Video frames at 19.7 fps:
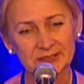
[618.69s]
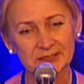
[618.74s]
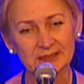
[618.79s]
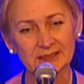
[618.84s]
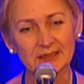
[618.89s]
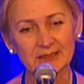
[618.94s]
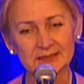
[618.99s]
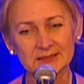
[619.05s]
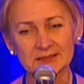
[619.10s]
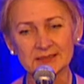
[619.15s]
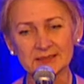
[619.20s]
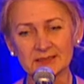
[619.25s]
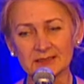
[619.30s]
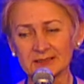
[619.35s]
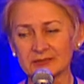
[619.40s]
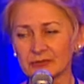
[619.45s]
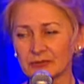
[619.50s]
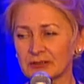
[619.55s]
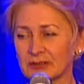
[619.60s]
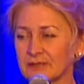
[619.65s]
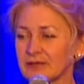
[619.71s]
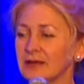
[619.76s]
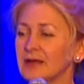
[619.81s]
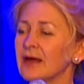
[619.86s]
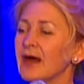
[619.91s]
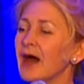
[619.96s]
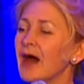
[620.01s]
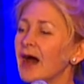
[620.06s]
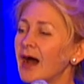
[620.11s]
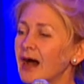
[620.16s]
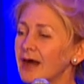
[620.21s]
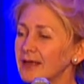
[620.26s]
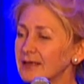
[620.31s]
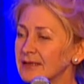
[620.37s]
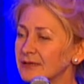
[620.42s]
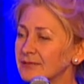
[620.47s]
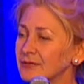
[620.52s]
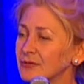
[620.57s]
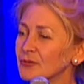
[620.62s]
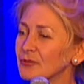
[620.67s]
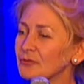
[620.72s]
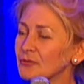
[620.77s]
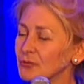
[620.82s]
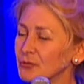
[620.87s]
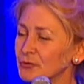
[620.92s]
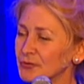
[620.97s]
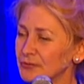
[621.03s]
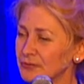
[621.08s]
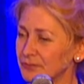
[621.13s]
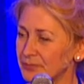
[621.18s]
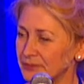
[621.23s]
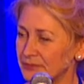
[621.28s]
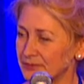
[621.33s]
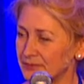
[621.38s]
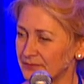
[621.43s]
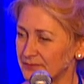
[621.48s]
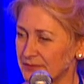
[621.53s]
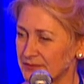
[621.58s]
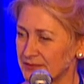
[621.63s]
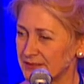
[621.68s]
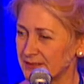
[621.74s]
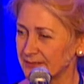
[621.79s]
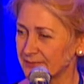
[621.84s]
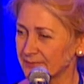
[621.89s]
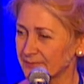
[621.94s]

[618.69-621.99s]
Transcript: In cancer cells, you have high level of mutant p53.